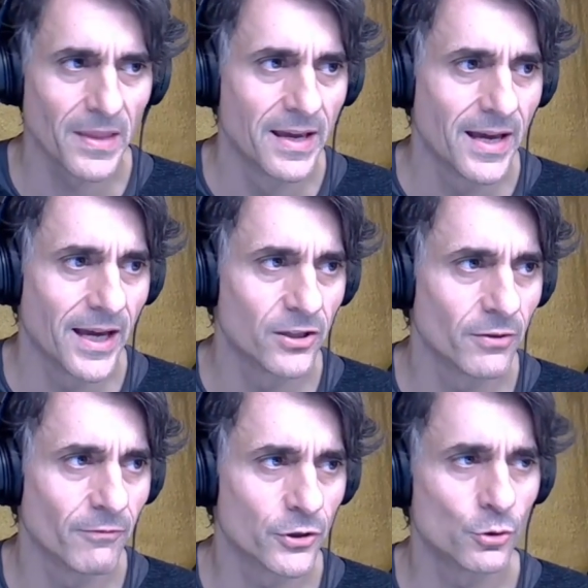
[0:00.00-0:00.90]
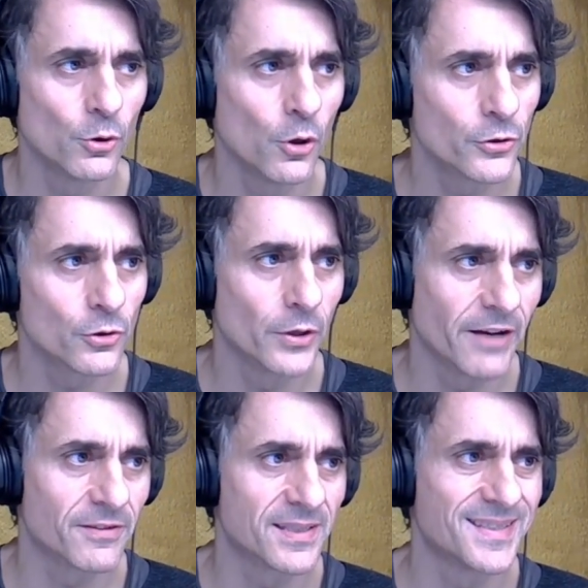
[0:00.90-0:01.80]
And what you also have
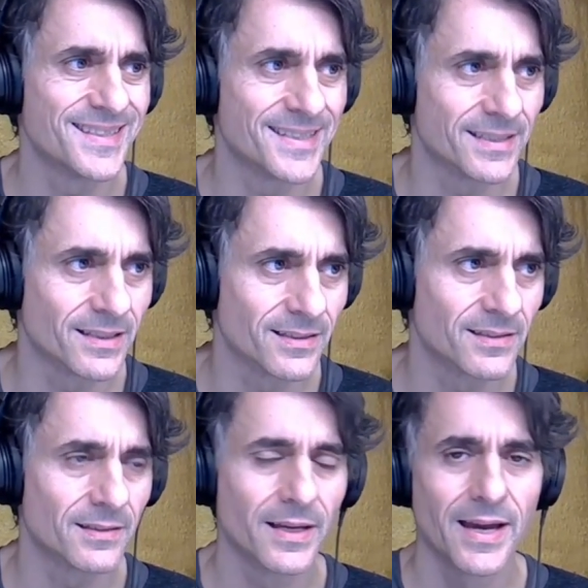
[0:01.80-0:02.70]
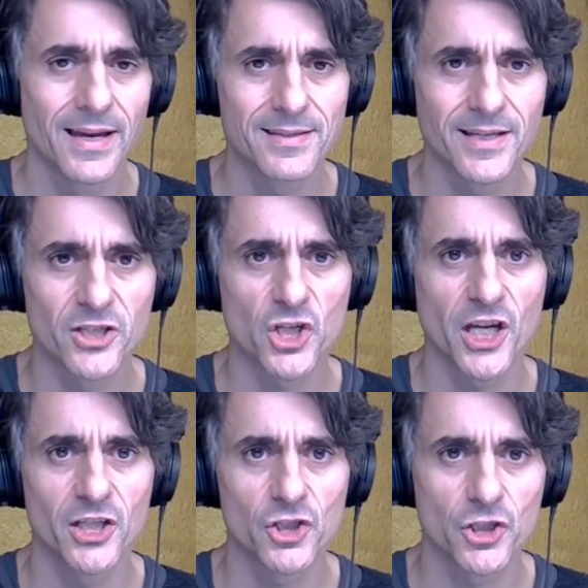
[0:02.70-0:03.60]
seen is, as I
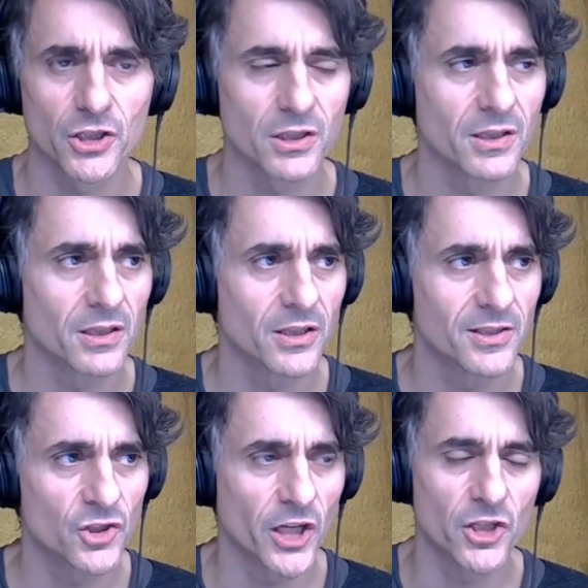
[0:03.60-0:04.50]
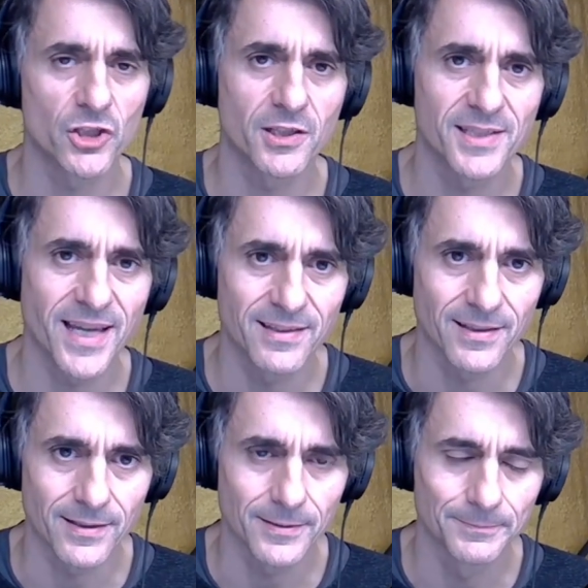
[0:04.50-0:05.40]
change the setting